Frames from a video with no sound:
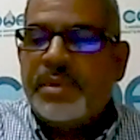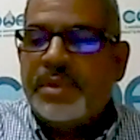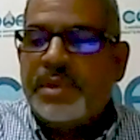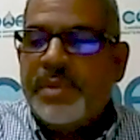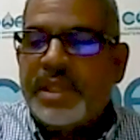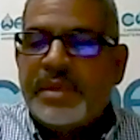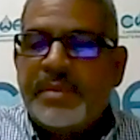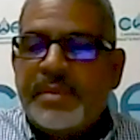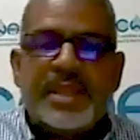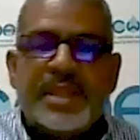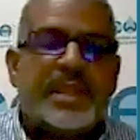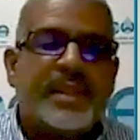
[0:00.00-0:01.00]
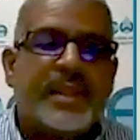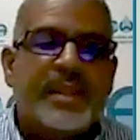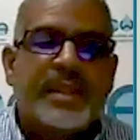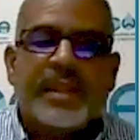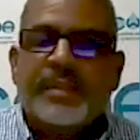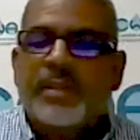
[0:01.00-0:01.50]
which
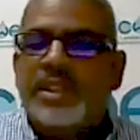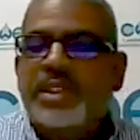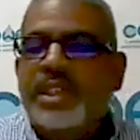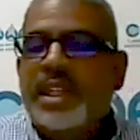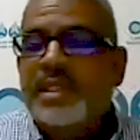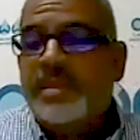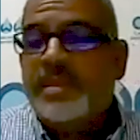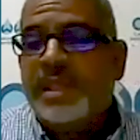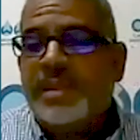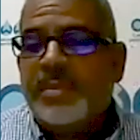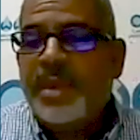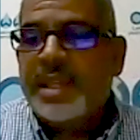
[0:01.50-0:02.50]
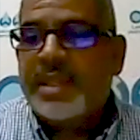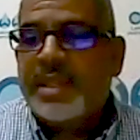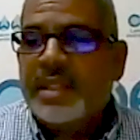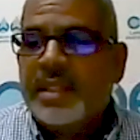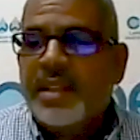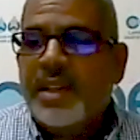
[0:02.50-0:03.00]
tends to make the pricing a
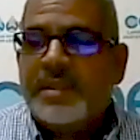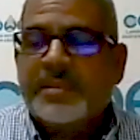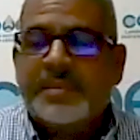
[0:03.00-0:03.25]
little hot.